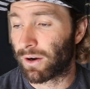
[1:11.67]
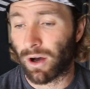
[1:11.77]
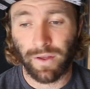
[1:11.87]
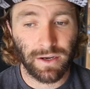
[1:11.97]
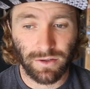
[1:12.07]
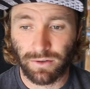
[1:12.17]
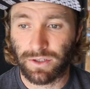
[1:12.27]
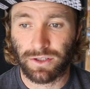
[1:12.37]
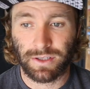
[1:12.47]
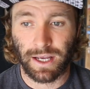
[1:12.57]
And all they do
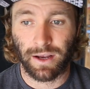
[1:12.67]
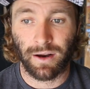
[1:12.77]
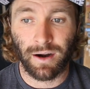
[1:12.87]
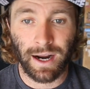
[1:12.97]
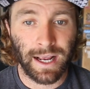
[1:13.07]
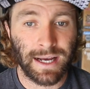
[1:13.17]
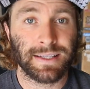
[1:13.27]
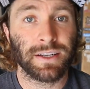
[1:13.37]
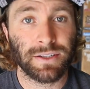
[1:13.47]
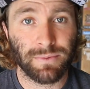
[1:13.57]
is you say, all right,
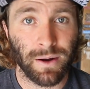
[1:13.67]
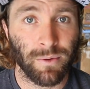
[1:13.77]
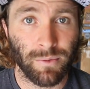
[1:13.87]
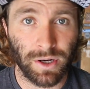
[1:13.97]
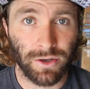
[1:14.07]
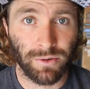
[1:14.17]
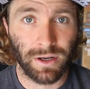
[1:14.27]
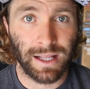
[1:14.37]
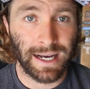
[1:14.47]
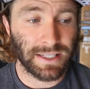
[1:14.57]
guys, here's now what we're going to do
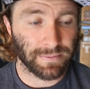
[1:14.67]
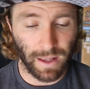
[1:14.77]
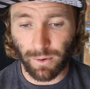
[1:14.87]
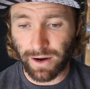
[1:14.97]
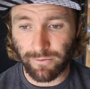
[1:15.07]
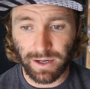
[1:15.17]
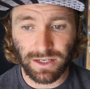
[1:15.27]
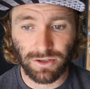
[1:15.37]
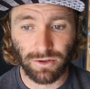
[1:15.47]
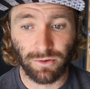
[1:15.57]
in class. I want
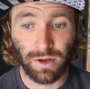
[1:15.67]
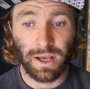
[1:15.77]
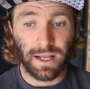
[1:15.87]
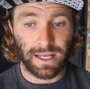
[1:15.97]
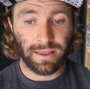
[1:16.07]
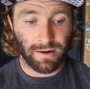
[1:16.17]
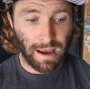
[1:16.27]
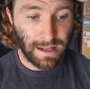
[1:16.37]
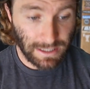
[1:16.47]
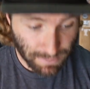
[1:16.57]
everybody to take their
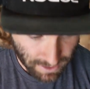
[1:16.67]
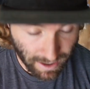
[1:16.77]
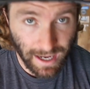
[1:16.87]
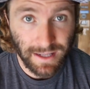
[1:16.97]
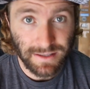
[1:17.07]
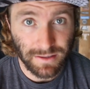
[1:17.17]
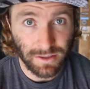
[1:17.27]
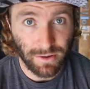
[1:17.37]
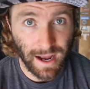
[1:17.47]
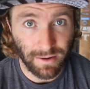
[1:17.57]
hands and put their hands on
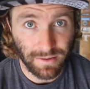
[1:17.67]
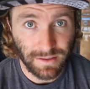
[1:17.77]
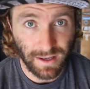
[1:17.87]
the ground.